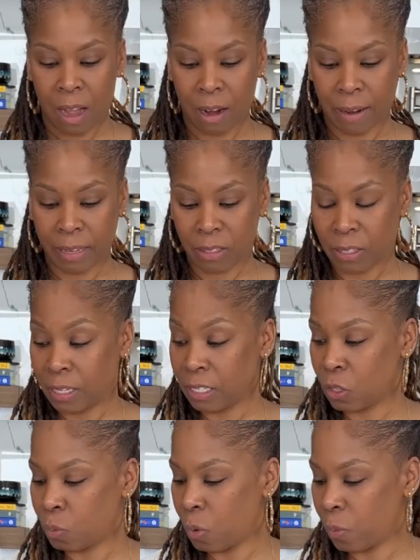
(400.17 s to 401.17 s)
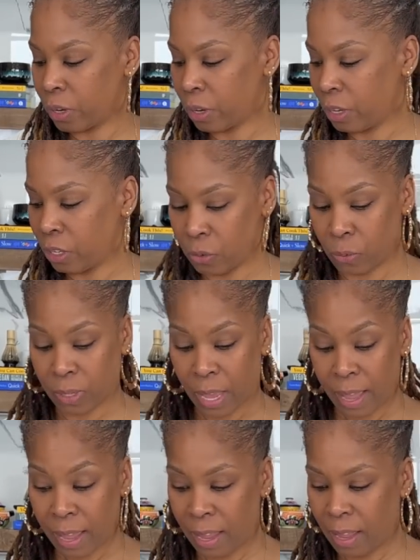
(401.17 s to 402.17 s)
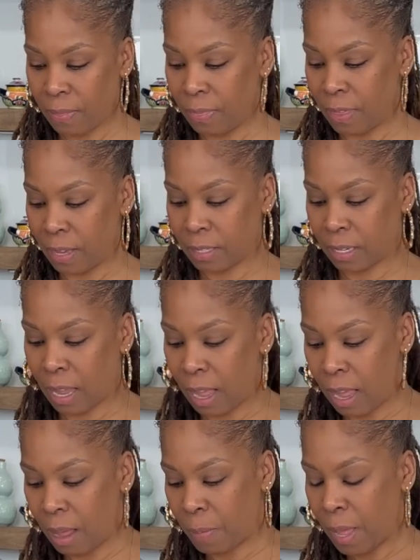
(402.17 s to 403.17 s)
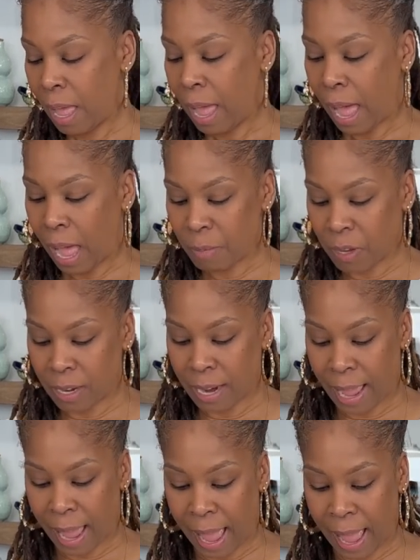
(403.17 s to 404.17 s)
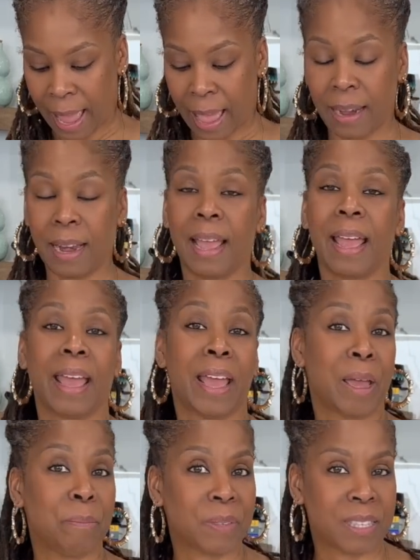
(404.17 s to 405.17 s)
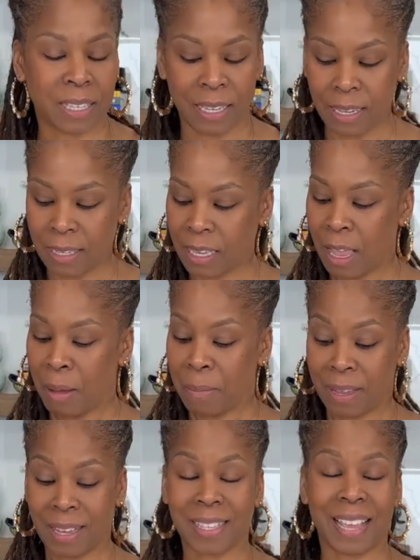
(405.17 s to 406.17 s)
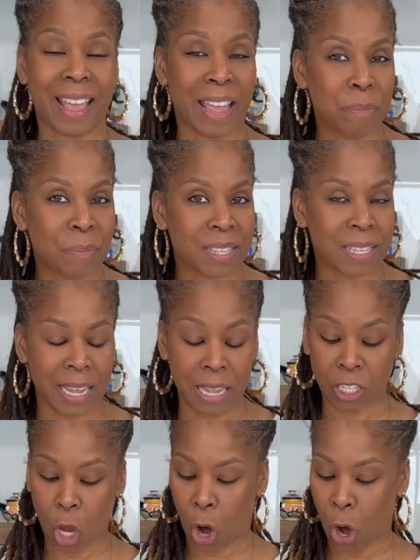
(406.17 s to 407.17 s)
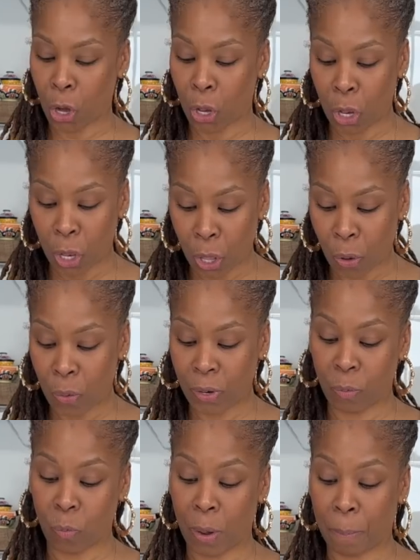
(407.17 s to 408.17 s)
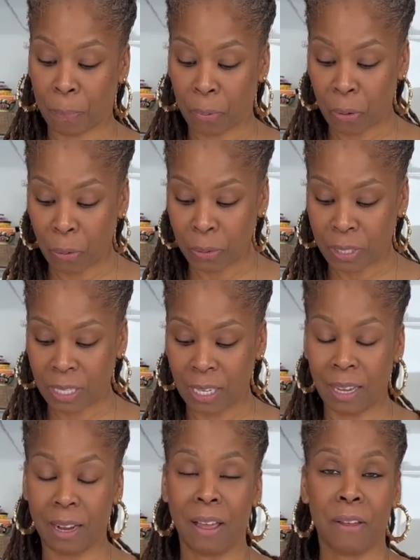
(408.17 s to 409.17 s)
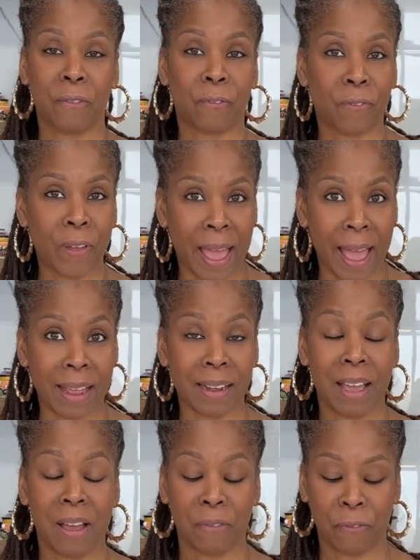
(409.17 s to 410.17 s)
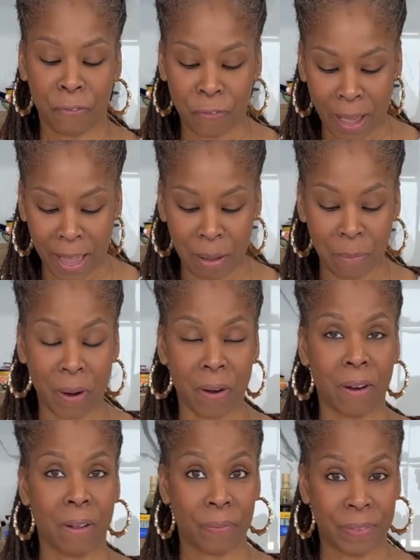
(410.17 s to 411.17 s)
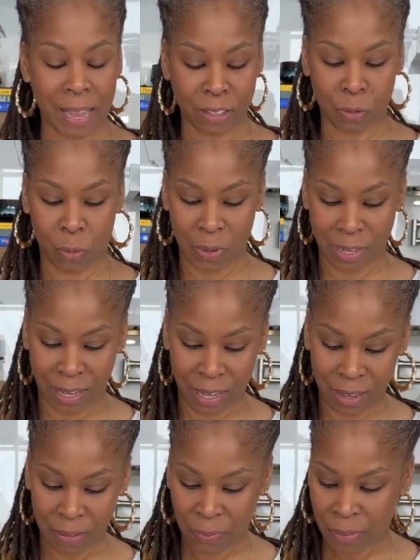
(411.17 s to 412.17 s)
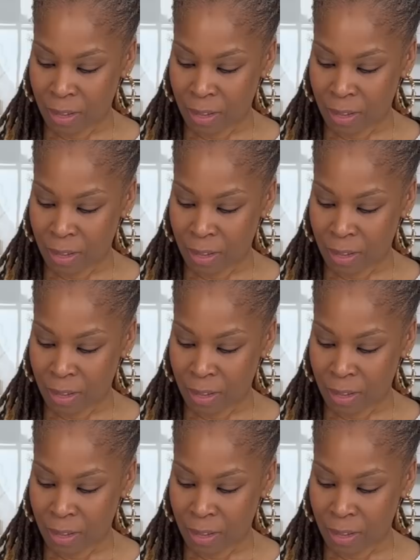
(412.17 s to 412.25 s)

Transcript: All right, so this is what we're gonna use. In this cup, I'm gonna add hemp seeds because hemp seeds are loaded with protein, fat, fiber. That's what we need.